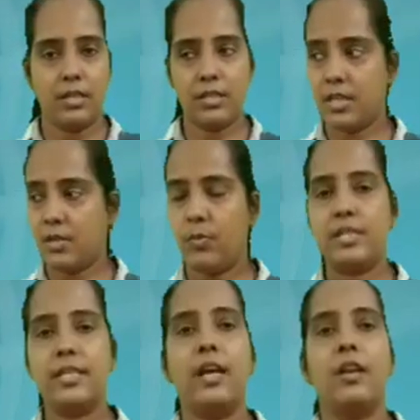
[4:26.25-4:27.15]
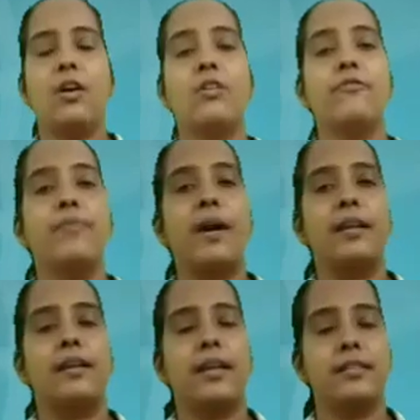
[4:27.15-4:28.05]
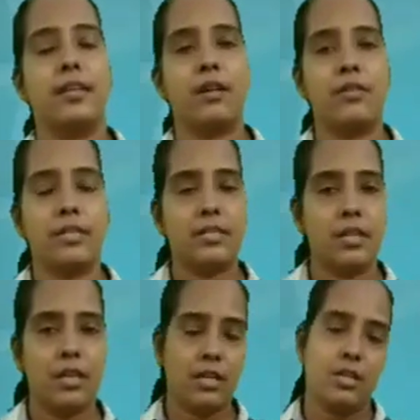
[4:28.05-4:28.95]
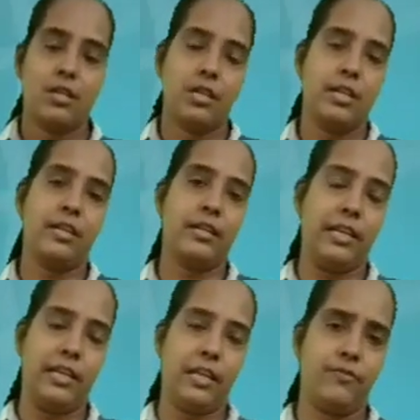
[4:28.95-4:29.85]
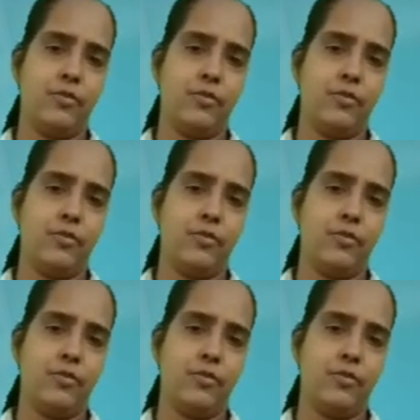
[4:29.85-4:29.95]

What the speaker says: Isn't it? We see a lot of parallel lines around us in our daily life.